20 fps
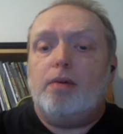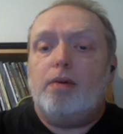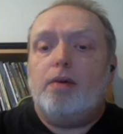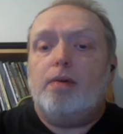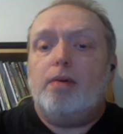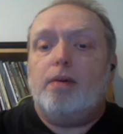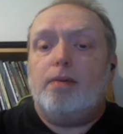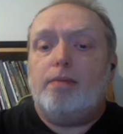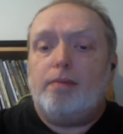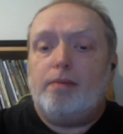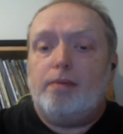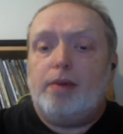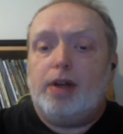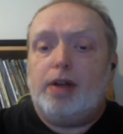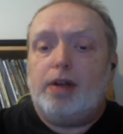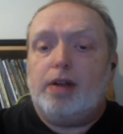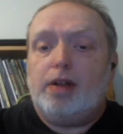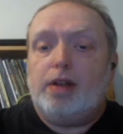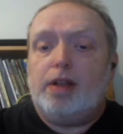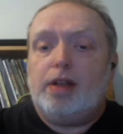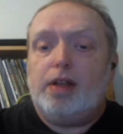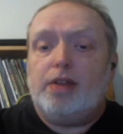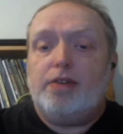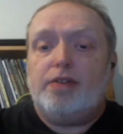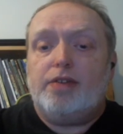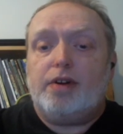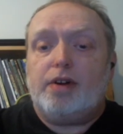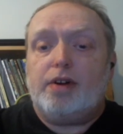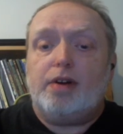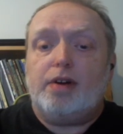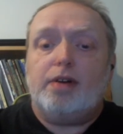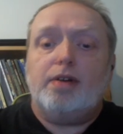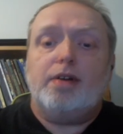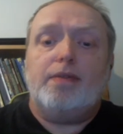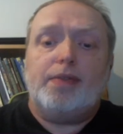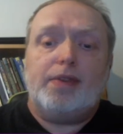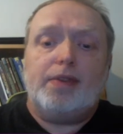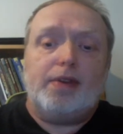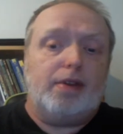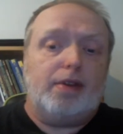When did it start?
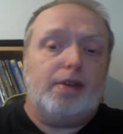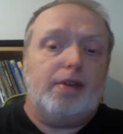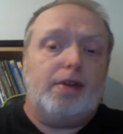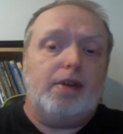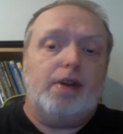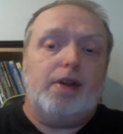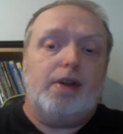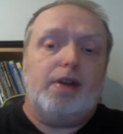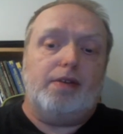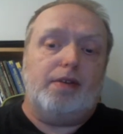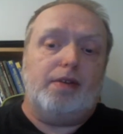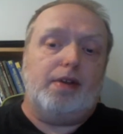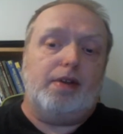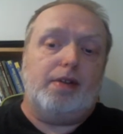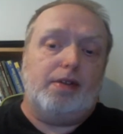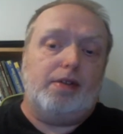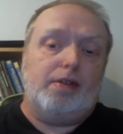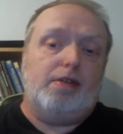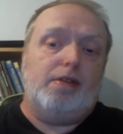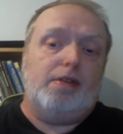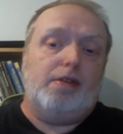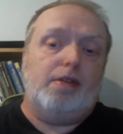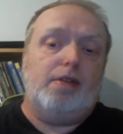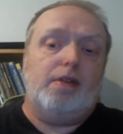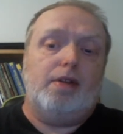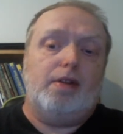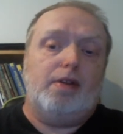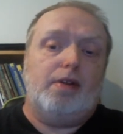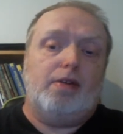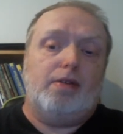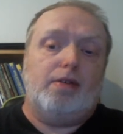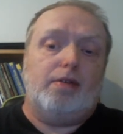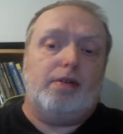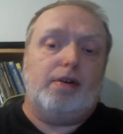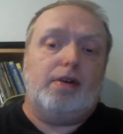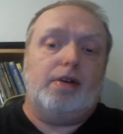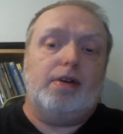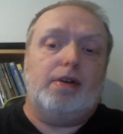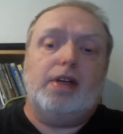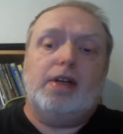Is it
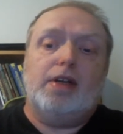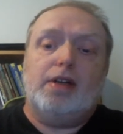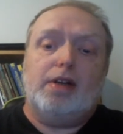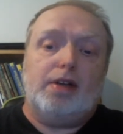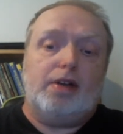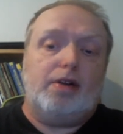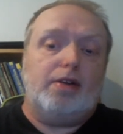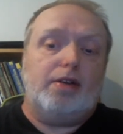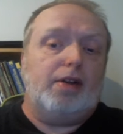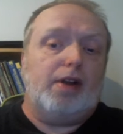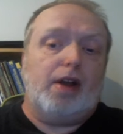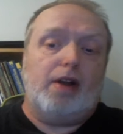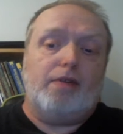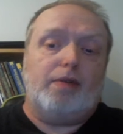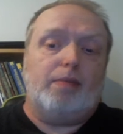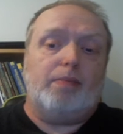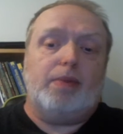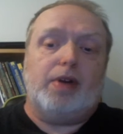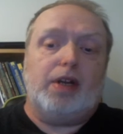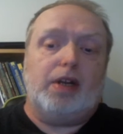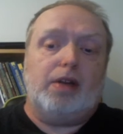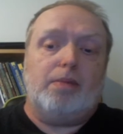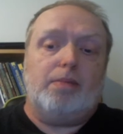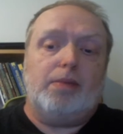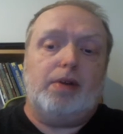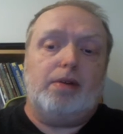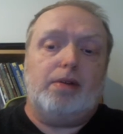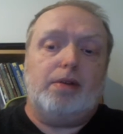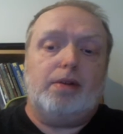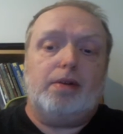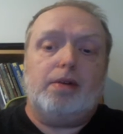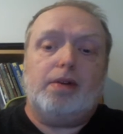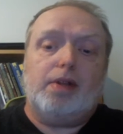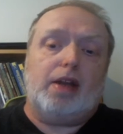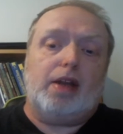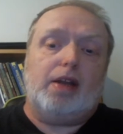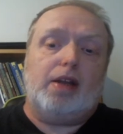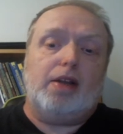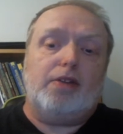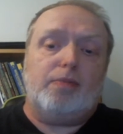or everybody a mutant that
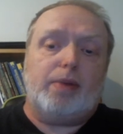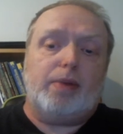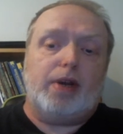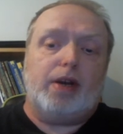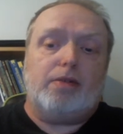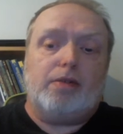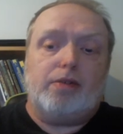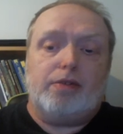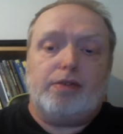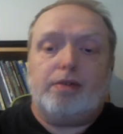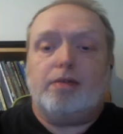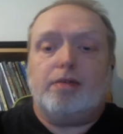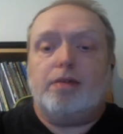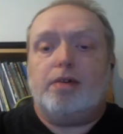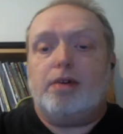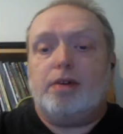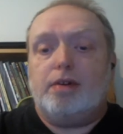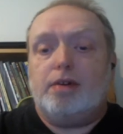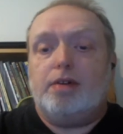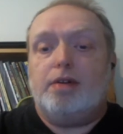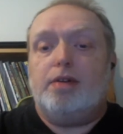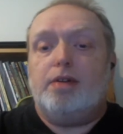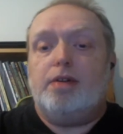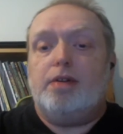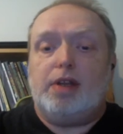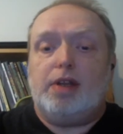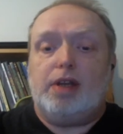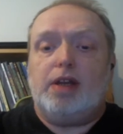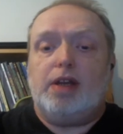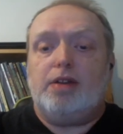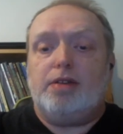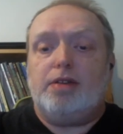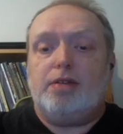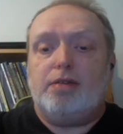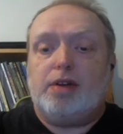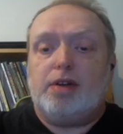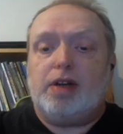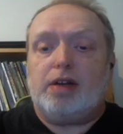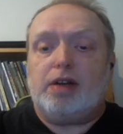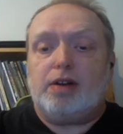gets powers, or do they get it through
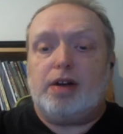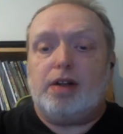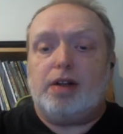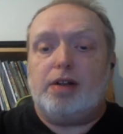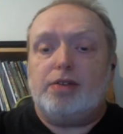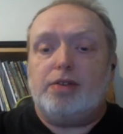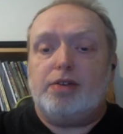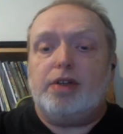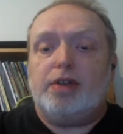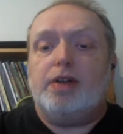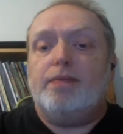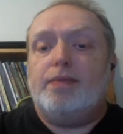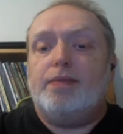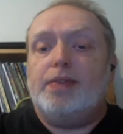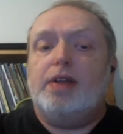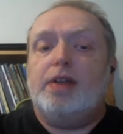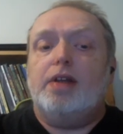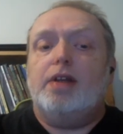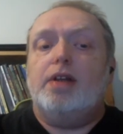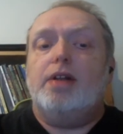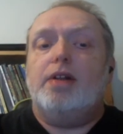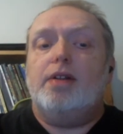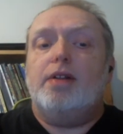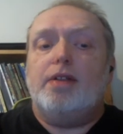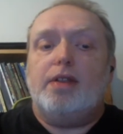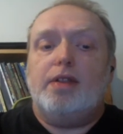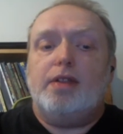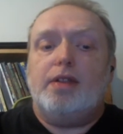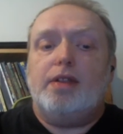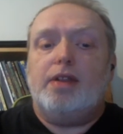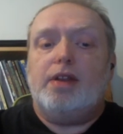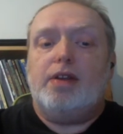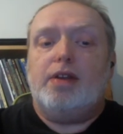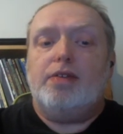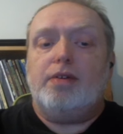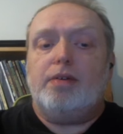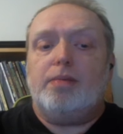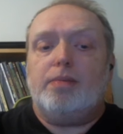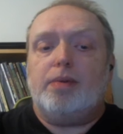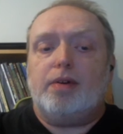technology? These are
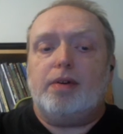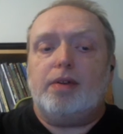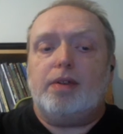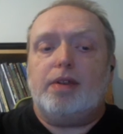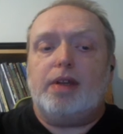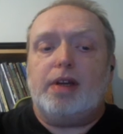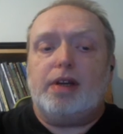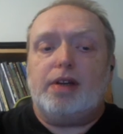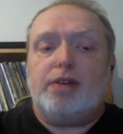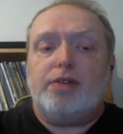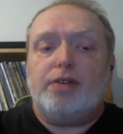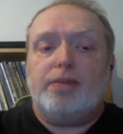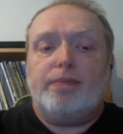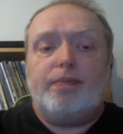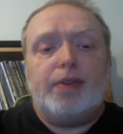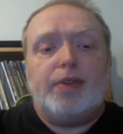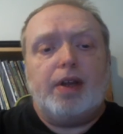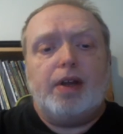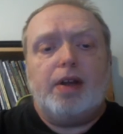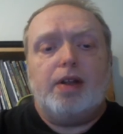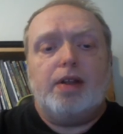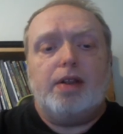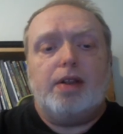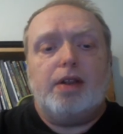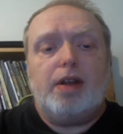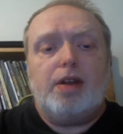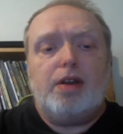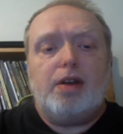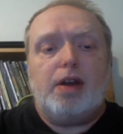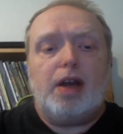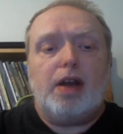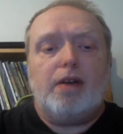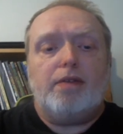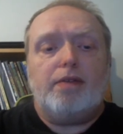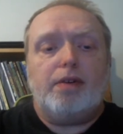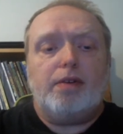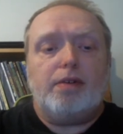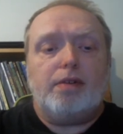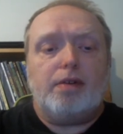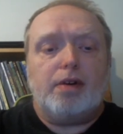important things. Then you have
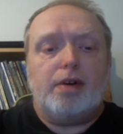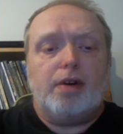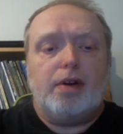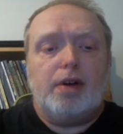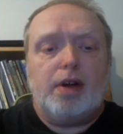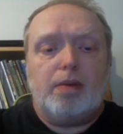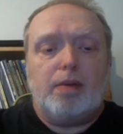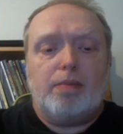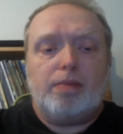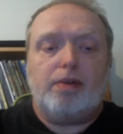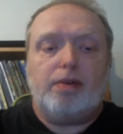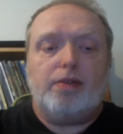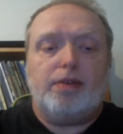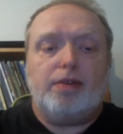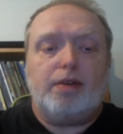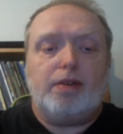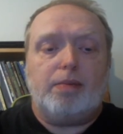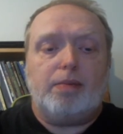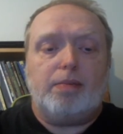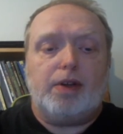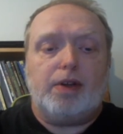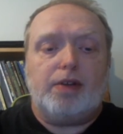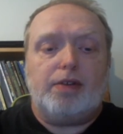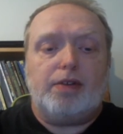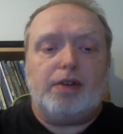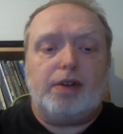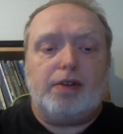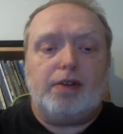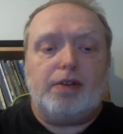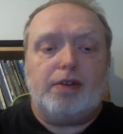your importance of the PCs.